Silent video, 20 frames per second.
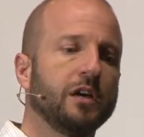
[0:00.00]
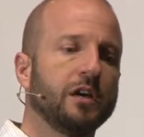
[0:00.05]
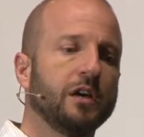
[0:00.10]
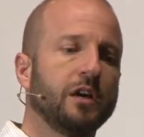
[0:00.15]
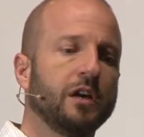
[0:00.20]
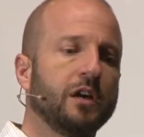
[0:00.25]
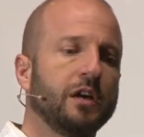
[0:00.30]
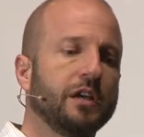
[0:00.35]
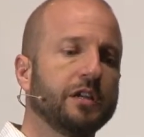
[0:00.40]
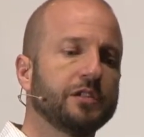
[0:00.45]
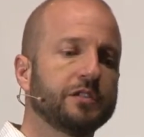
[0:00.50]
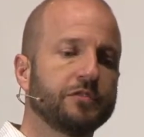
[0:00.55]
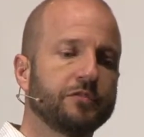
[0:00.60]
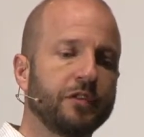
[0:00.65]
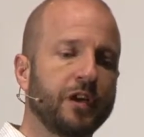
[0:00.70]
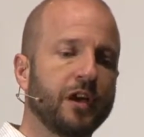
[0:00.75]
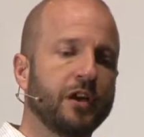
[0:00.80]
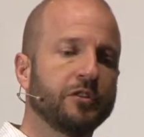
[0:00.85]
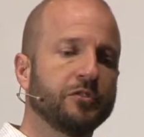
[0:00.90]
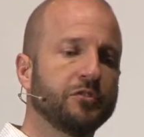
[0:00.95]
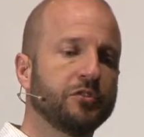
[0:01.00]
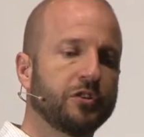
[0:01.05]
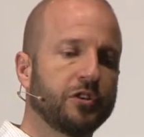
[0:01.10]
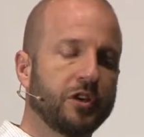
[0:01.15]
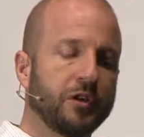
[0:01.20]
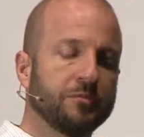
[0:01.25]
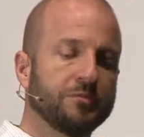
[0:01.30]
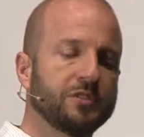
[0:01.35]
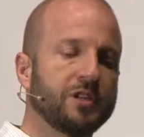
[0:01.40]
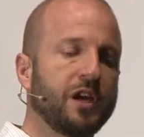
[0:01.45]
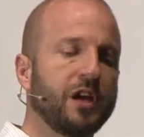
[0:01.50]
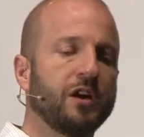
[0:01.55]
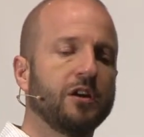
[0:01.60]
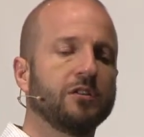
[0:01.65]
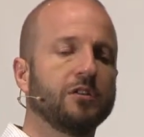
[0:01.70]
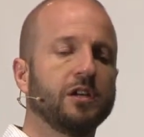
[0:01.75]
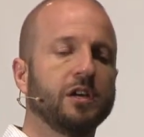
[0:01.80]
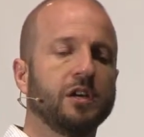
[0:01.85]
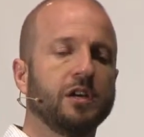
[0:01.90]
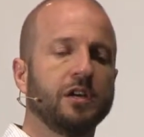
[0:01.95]
uh, is found or comes
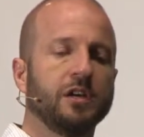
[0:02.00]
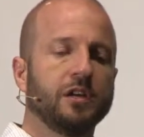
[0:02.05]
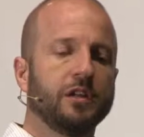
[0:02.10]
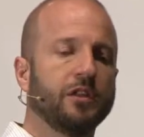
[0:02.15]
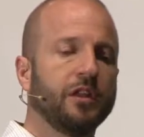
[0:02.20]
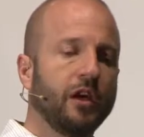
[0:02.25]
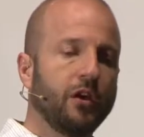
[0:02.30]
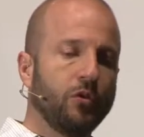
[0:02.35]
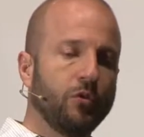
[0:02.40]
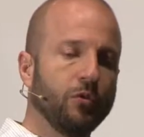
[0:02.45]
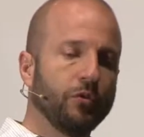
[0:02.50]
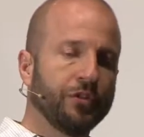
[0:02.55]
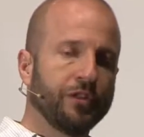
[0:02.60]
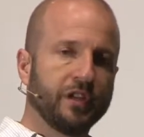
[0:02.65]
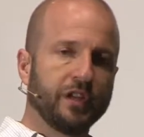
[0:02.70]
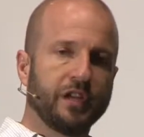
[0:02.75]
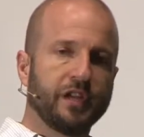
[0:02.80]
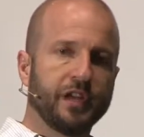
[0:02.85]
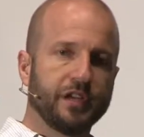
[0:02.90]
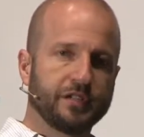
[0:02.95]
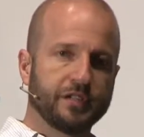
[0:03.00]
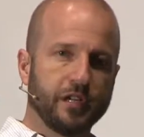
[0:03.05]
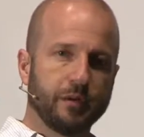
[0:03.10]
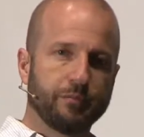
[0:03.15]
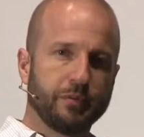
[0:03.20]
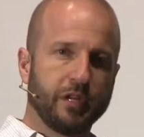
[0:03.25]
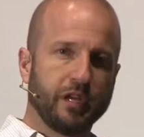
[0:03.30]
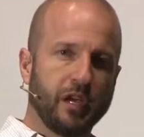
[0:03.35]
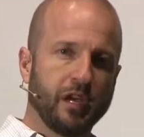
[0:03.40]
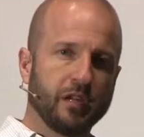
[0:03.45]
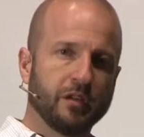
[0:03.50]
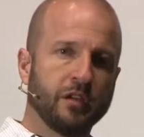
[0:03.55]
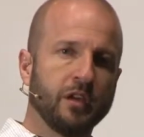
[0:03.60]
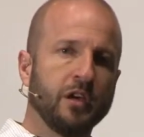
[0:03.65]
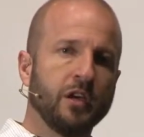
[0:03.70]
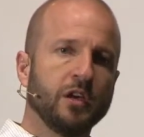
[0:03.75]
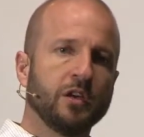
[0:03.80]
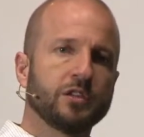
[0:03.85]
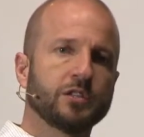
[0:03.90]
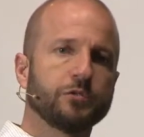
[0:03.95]
out, that whole thing kicks up again.
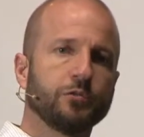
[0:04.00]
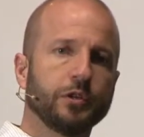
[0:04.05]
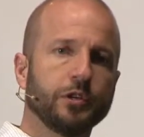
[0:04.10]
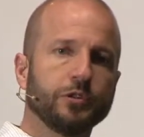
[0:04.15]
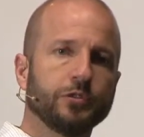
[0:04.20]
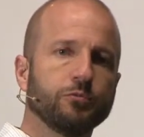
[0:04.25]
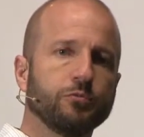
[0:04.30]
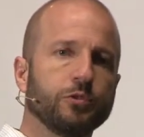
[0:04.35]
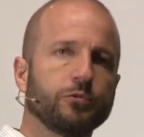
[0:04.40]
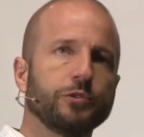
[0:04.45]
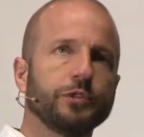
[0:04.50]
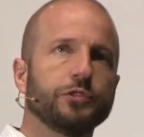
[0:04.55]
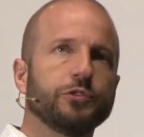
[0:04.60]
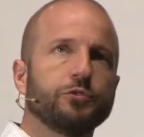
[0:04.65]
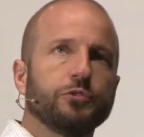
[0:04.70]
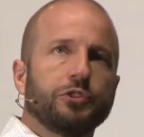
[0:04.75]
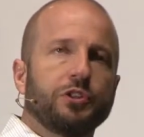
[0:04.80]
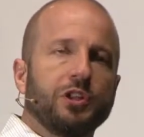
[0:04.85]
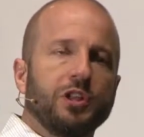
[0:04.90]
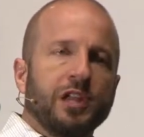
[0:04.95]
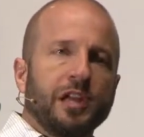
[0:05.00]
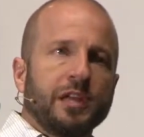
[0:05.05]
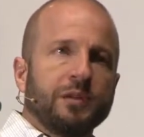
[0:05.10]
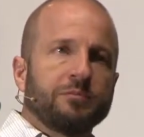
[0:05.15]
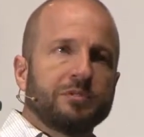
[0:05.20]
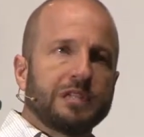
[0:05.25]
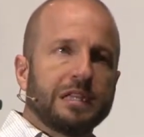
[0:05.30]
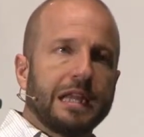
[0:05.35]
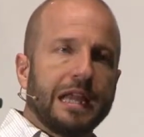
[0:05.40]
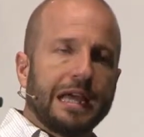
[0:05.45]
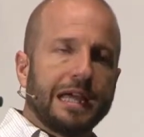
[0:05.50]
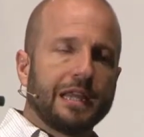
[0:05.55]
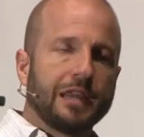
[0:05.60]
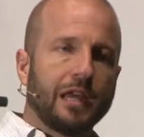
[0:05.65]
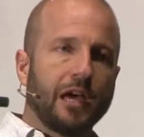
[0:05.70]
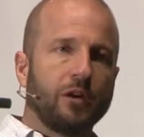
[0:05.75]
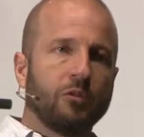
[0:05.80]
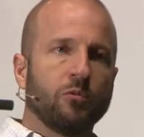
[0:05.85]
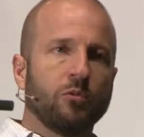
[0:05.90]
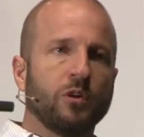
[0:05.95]
So, what do, we, what do we do with claims like
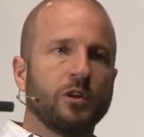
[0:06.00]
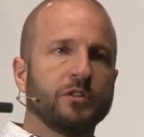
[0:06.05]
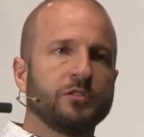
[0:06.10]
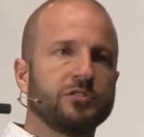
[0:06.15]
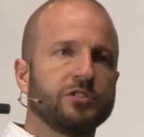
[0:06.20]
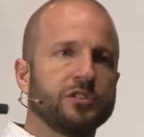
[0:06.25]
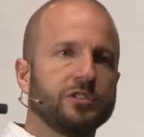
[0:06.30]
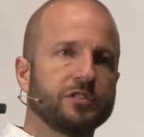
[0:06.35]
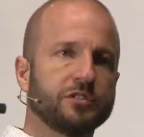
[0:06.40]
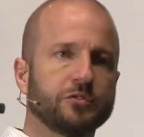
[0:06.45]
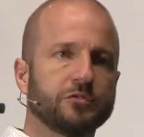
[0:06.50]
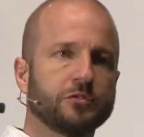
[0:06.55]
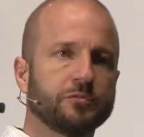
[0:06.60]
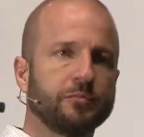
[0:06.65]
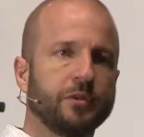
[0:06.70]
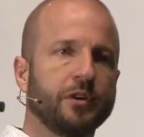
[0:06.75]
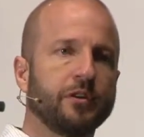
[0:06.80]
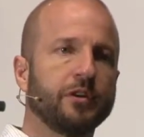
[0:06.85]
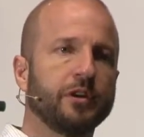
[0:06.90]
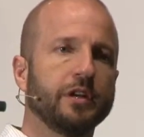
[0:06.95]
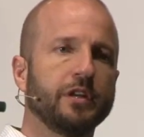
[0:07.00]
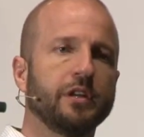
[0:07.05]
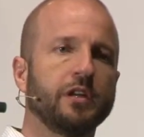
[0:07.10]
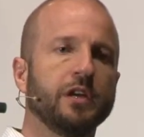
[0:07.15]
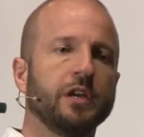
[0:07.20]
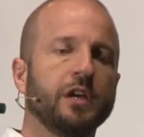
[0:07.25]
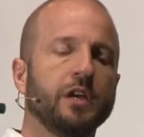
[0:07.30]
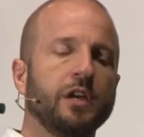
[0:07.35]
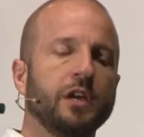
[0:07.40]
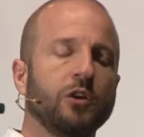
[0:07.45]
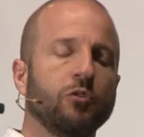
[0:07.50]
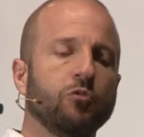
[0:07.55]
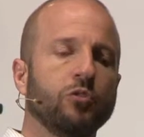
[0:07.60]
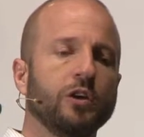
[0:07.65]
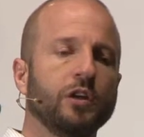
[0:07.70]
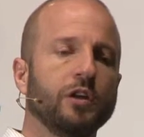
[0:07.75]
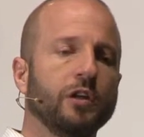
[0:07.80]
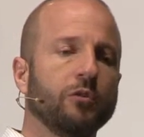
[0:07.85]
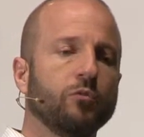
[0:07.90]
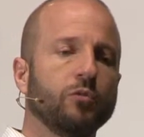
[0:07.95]
that one, Jesus was married?
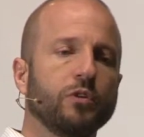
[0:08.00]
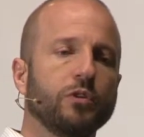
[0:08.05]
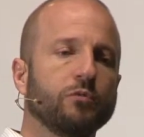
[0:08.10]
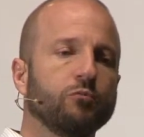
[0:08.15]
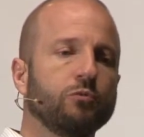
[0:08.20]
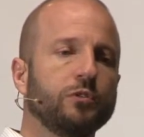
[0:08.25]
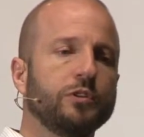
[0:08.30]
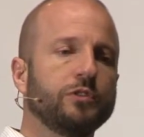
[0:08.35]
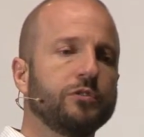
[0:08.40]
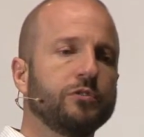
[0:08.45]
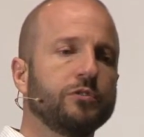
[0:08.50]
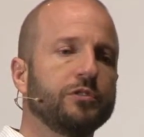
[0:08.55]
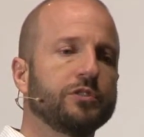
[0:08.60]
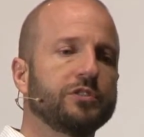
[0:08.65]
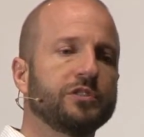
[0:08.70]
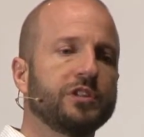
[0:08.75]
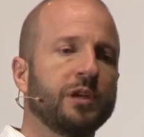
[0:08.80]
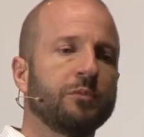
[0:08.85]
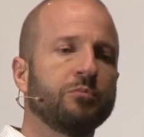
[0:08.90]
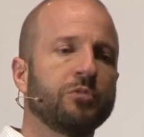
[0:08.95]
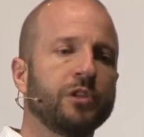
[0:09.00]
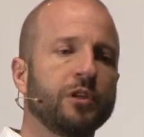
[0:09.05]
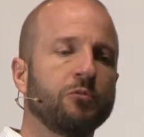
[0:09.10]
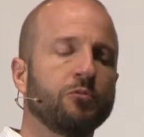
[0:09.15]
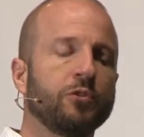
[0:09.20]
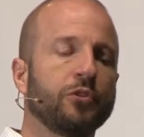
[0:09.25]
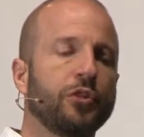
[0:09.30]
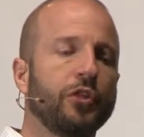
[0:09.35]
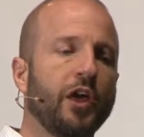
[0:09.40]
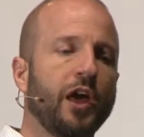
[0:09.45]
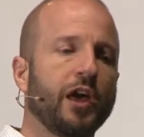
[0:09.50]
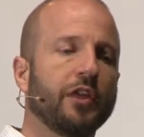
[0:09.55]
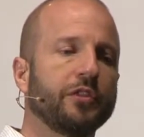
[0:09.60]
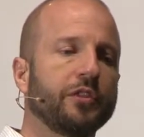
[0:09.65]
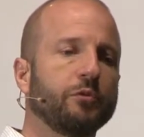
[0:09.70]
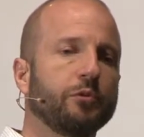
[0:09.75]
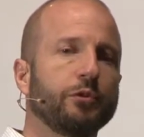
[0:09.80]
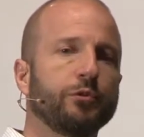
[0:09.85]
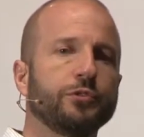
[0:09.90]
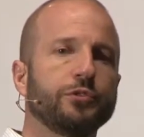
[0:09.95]
We do the same thing with that
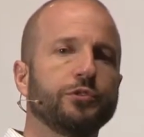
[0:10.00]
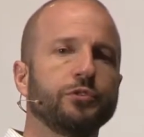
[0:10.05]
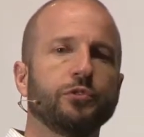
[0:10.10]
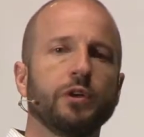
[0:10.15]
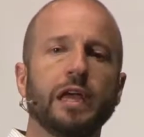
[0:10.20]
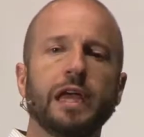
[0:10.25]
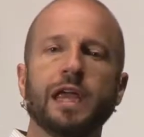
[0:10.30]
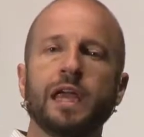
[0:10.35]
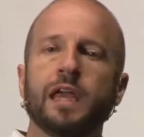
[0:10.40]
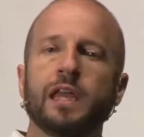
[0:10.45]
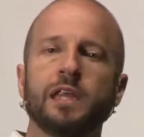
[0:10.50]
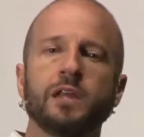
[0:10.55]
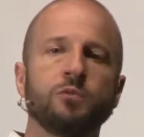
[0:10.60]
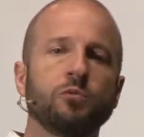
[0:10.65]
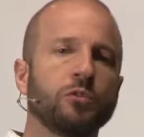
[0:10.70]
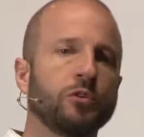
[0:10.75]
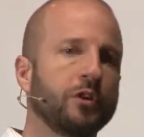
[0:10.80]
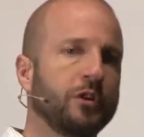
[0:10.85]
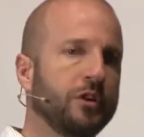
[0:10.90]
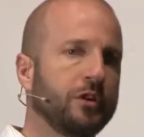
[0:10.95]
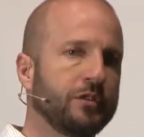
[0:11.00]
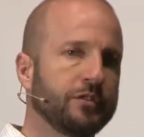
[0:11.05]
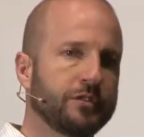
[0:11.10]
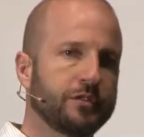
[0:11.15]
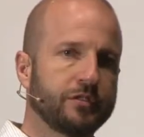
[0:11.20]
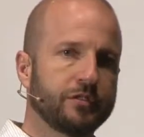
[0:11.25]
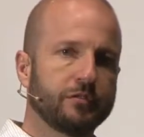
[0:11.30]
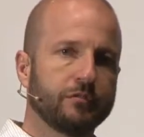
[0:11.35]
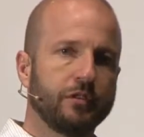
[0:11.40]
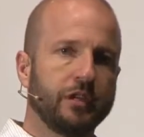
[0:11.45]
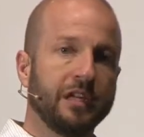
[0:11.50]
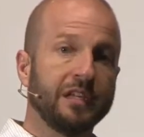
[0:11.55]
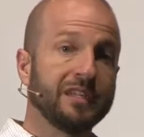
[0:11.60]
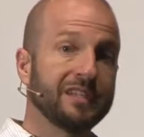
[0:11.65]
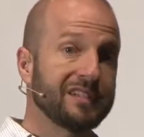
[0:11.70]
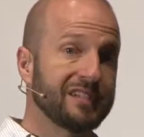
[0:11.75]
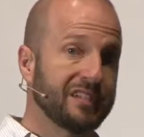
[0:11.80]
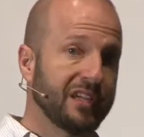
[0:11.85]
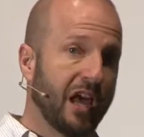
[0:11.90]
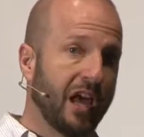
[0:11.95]
that we would do anywhere else in
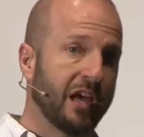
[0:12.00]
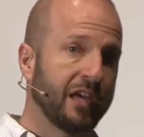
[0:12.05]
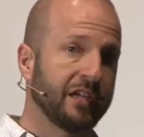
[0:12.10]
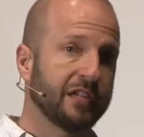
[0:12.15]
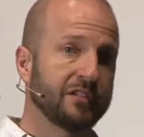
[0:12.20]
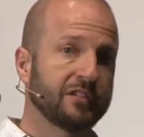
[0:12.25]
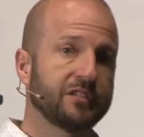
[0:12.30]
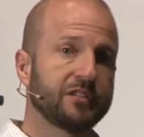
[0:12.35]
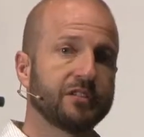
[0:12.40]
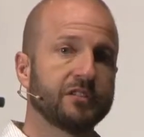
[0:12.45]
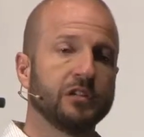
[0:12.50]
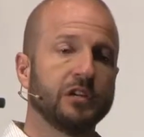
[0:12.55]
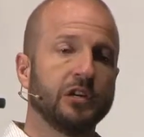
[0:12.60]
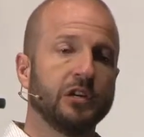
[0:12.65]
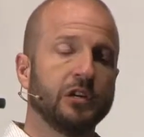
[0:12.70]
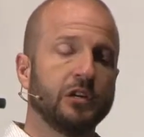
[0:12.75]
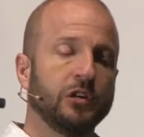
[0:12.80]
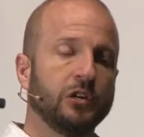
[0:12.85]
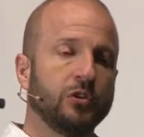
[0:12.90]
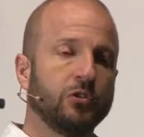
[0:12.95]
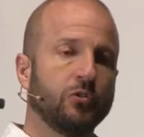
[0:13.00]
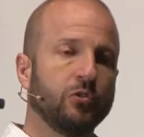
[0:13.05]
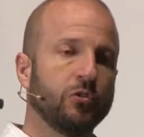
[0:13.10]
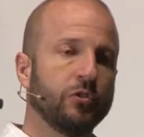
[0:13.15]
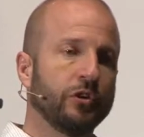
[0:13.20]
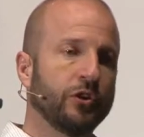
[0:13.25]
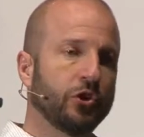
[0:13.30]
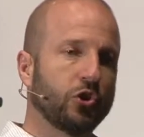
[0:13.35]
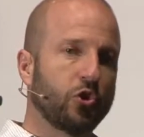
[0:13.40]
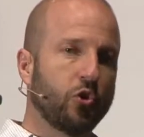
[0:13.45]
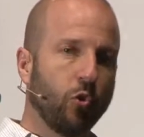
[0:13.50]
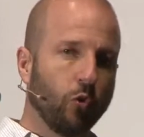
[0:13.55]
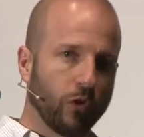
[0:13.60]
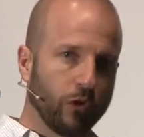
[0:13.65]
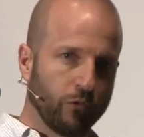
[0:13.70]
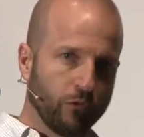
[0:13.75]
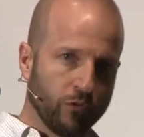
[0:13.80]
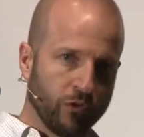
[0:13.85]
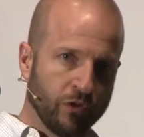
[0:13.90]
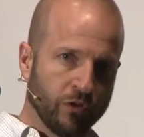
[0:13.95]
science or in a
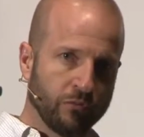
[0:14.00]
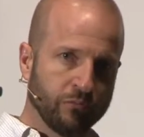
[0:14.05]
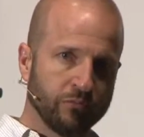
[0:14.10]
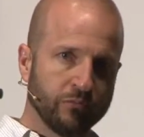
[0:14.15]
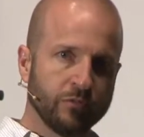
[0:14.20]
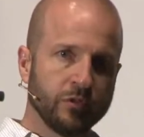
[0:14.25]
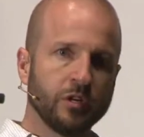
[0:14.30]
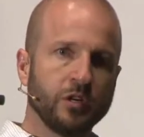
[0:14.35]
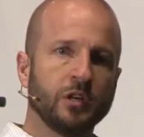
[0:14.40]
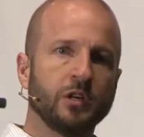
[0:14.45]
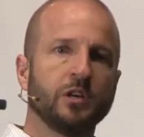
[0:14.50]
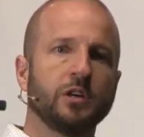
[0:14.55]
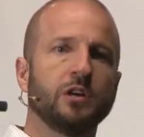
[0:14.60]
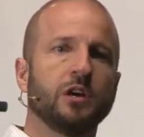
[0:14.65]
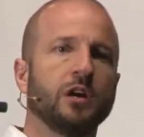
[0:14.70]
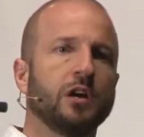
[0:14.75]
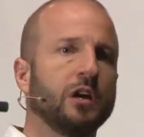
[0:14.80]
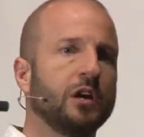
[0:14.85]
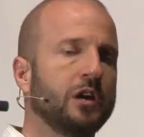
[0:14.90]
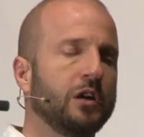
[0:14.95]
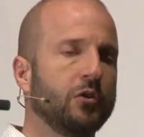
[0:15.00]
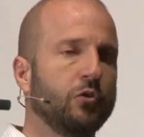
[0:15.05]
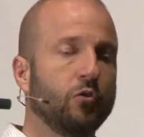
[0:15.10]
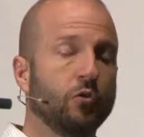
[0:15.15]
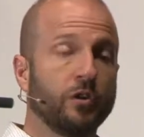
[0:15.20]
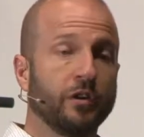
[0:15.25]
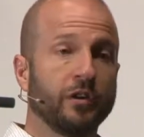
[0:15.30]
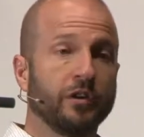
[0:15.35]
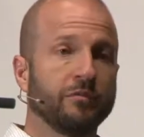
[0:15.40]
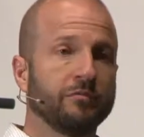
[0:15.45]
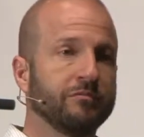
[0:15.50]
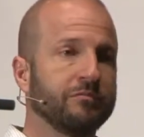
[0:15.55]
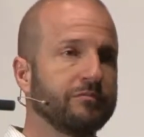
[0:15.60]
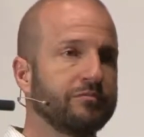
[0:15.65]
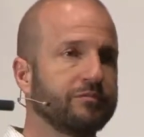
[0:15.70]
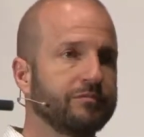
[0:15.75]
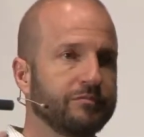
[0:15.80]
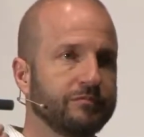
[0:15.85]
courtroom uh, or in